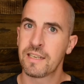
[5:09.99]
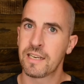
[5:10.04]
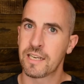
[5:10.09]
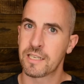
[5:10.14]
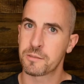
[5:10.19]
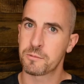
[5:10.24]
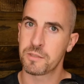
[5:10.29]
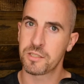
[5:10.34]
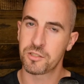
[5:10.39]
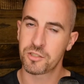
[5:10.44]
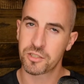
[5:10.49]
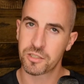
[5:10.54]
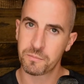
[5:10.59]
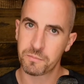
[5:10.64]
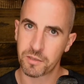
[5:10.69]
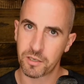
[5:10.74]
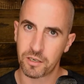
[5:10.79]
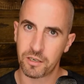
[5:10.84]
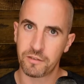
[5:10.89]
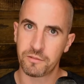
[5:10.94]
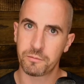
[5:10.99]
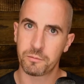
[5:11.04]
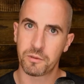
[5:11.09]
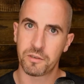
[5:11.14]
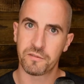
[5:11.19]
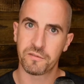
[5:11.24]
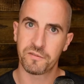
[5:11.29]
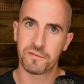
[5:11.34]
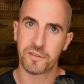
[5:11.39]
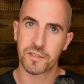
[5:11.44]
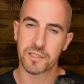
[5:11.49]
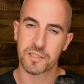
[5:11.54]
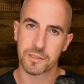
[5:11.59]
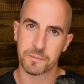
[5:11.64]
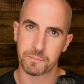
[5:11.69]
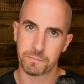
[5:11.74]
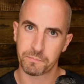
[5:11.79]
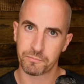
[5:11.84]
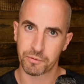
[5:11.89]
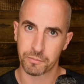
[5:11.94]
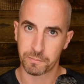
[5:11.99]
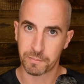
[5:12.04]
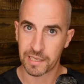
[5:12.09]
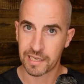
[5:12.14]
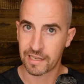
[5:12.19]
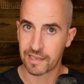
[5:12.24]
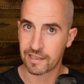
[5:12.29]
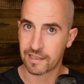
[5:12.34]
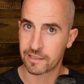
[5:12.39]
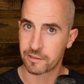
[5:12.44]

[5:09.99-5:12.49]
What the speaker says: As we jump off one foot to propel